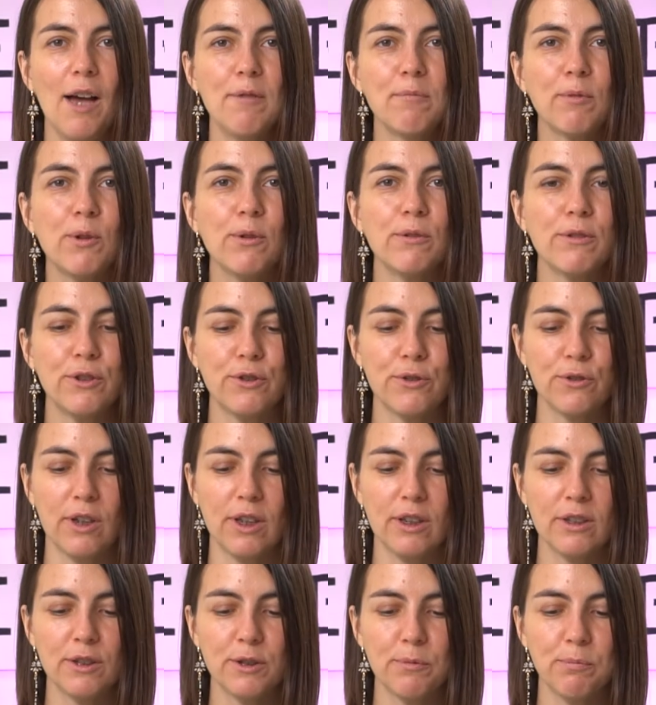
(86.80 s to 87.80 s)
I'm going to
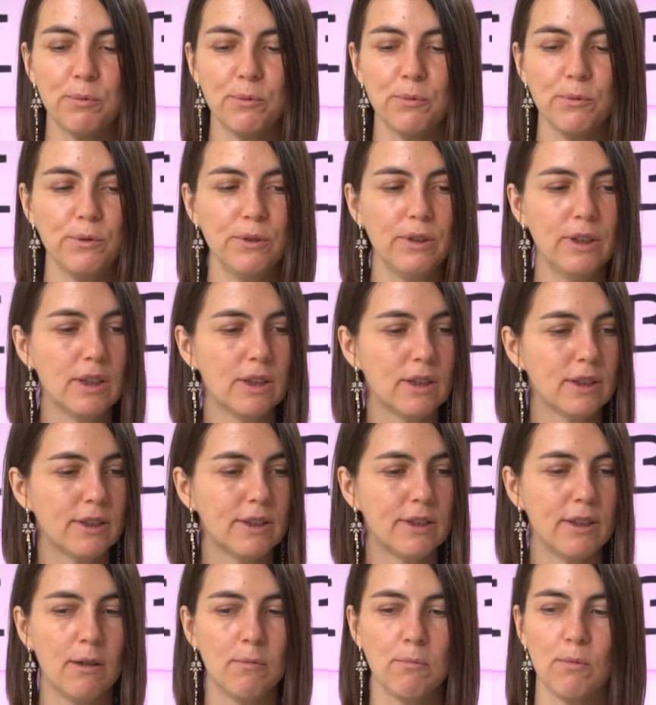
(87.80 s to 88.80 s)
unspool
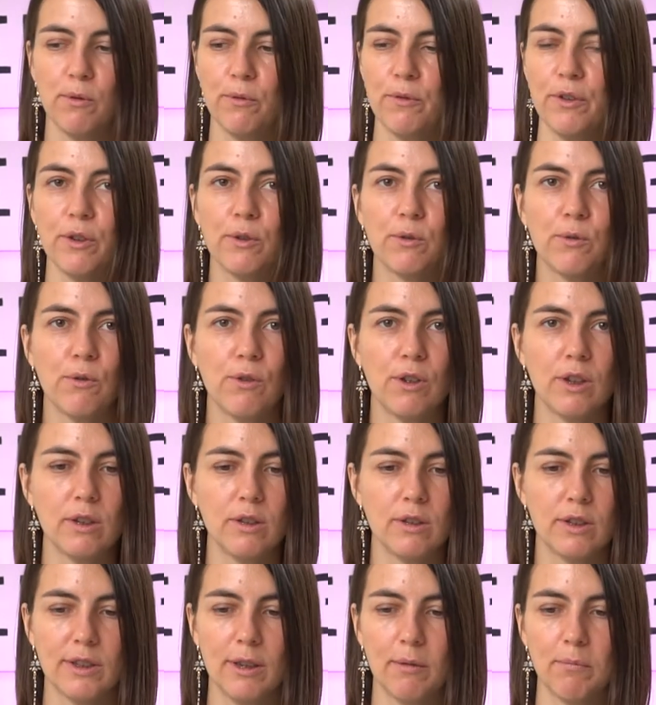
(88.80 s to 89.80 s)
some of the
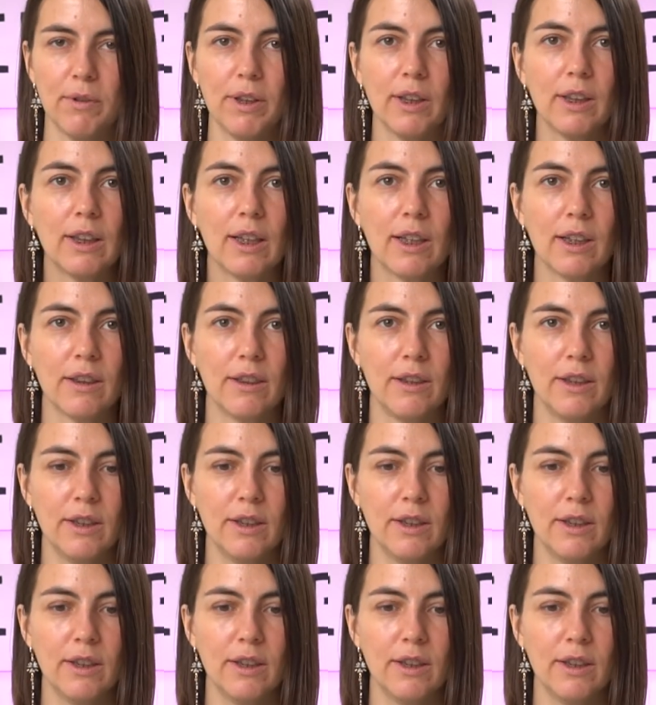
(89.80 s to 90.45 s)
cord, something like